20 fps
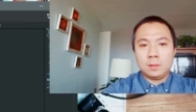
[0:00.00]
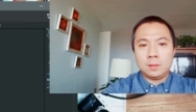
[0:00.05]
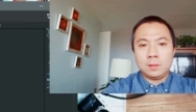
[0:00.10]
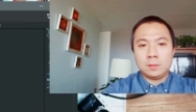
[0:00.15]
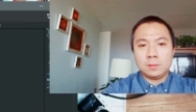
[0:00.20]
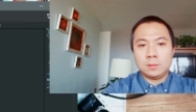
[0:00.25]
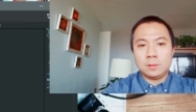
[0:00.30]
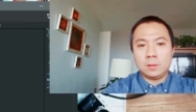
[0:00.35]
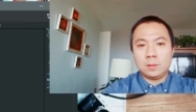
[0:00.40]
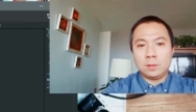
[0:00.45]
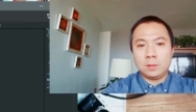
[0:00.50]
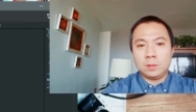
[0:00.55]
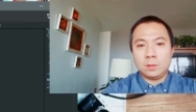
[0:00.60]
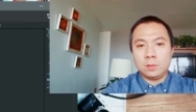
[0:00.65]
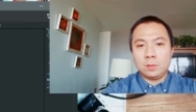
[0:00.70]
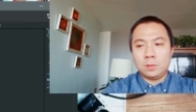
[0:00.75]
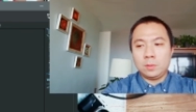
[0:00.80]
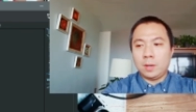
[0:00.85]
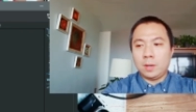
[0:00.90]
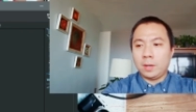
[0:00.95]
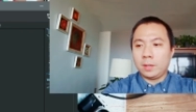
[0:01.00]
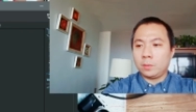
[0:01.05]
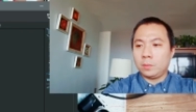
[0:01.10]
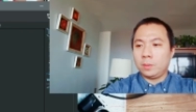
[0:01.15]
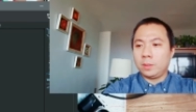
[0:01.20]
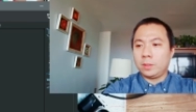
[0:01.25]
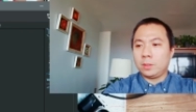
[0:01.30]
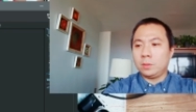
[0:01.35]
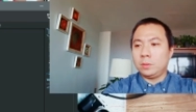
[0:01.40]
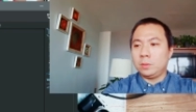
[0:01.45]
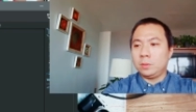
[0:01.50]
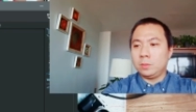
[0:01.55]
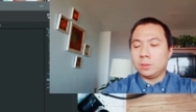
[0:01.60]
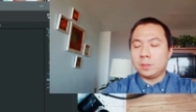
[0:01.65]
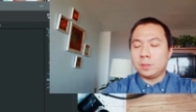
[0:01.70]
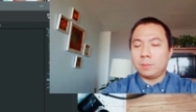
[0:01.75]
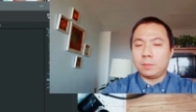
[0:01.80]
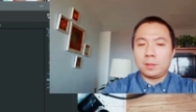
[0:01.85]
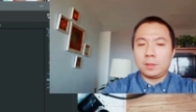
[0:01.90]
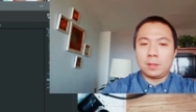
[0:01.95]
0, we could do
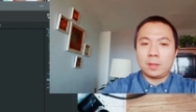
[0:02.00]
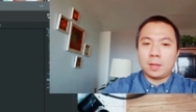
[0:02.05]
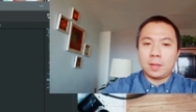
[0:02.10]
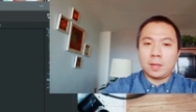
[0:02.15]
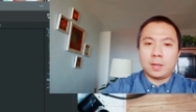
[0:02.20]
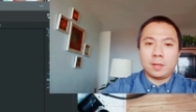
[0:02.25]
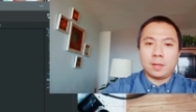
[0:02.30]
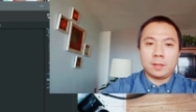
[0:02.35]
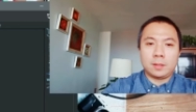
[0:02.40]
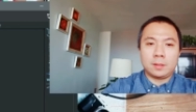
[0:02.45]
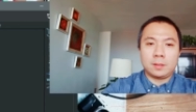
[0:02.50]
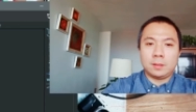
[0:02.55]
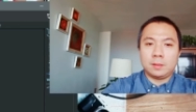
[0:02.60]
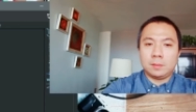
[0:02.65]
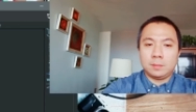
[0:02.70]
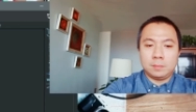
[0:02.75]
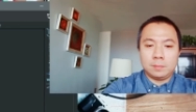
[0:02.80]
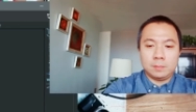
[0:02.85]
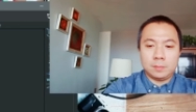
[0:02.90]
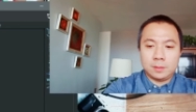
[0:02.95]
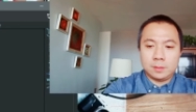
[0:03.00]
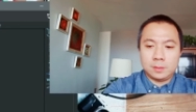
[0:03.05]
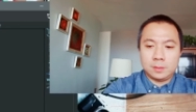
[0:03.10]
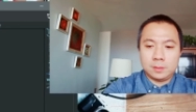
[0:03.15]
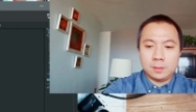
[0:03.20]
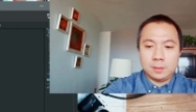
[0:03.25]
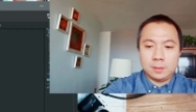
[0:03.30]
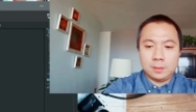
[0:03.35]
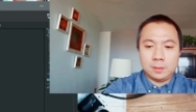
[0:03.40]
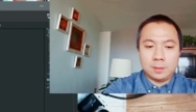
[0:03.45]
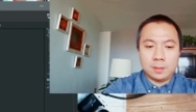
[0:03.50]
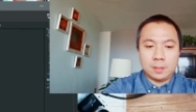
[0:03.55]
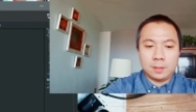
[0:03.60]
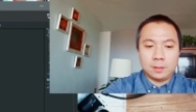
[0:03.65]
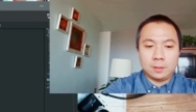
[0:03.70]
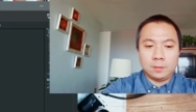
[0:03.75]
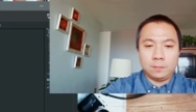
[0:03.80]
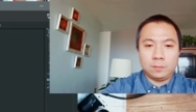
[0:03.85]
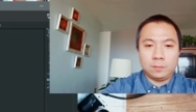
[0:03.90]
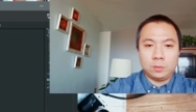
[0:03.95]
something like let's see,
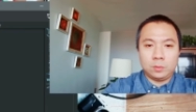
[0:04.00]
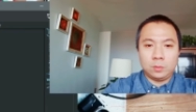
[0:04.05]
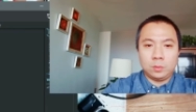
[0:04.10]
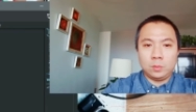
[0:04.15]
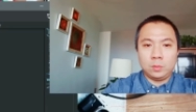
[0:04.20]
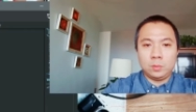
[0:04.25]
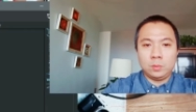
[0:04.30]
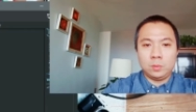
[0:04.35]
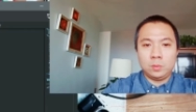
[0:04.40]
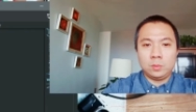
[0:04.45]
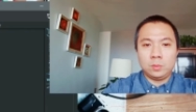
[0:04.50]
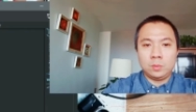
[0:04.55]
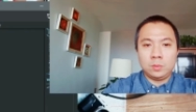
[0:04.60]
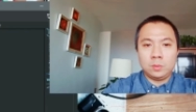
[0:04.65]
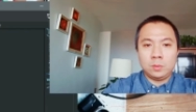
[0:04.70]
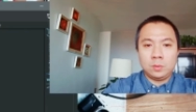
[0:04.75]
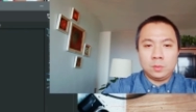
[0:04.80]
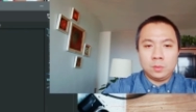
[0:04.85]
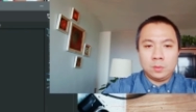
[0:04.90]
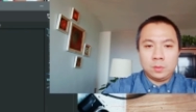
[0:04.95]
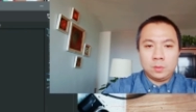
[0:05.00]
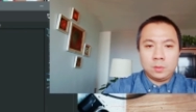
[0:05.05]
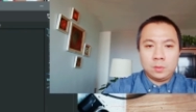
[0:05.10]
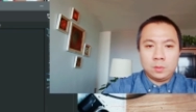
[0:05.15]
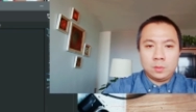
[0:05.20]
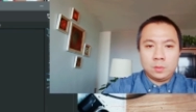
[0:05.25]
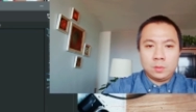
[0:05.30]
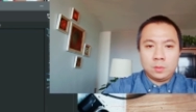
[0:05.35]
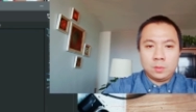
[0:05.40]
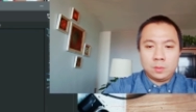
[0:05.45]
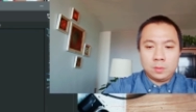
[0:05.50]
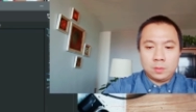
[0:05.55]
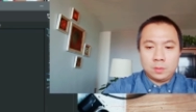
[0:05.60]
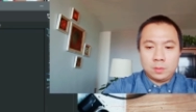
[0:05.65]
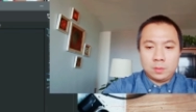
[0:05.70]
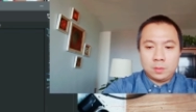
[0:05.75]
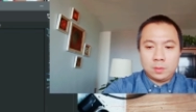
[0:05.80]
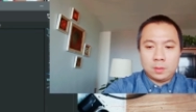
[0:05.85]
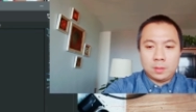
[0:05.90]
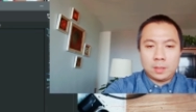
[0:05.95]
-2,
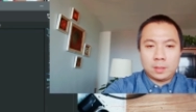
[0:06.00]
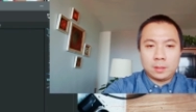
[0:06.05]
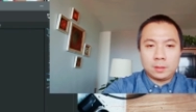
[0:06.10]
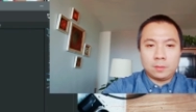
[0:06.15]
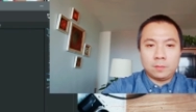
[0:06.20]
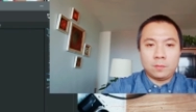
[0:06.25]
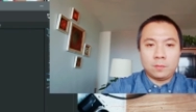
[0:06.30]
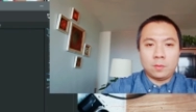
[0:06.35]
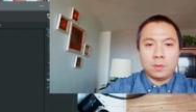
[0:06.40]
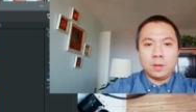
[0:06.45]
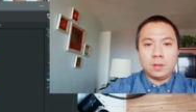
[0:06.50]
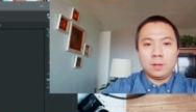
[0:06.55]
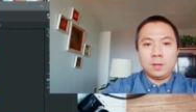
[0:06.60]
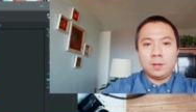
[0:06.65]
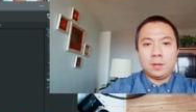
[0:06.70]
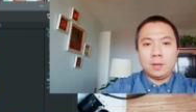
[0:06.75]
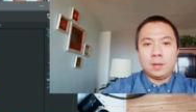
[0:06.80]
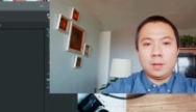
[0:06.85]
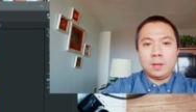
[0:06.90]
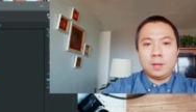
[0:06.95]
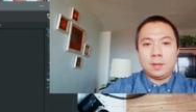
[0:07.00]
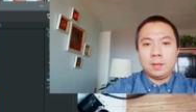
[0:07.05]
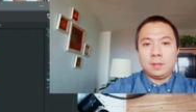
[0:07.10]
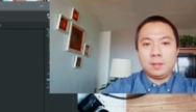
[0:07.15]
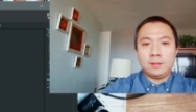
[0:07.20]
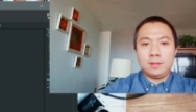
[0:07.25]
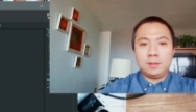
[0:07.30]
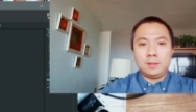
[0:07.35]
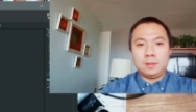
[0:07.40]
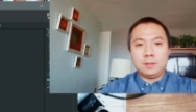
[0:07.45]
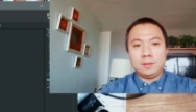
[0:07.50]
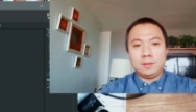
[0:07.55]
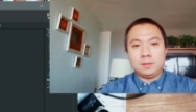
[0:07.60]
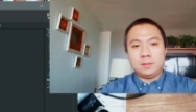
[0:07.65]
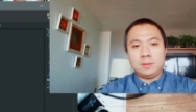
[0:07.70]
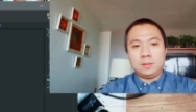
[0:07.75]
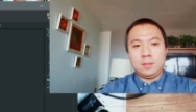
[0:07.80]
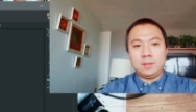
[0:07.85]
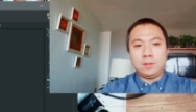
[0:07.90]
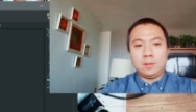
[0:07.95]
-1, and
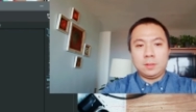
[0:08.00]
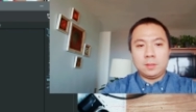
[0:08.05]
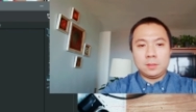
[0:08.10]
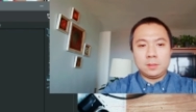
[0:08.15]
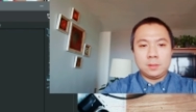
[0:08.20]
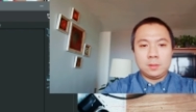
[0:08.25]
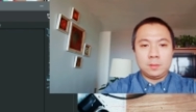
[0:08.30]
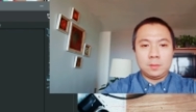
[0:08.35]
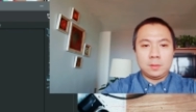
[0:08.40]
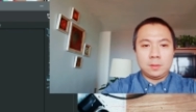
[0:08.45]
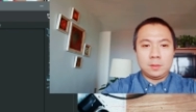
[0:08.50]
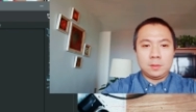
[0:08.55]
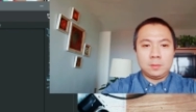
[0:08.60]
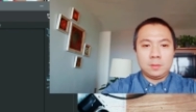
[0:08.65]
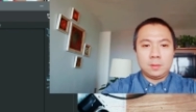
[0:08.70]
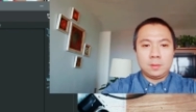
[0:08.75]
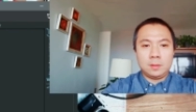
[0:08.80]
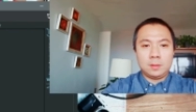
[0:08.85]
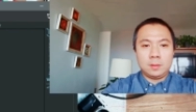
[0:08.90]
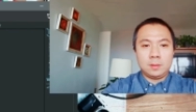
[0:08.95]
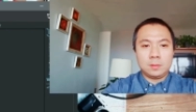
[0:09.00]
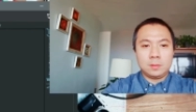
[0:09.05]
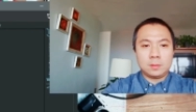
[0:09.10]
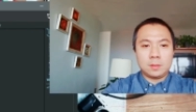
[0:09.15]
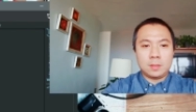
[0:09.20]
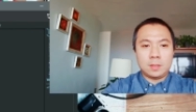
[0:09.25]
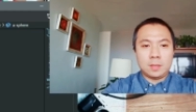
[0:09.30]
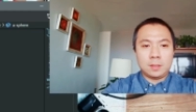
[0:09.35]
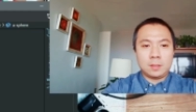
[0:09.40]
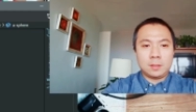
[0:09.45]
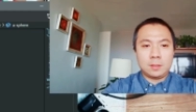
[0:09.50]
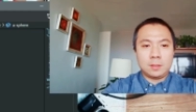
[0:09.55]
0. Let's see what it looks like.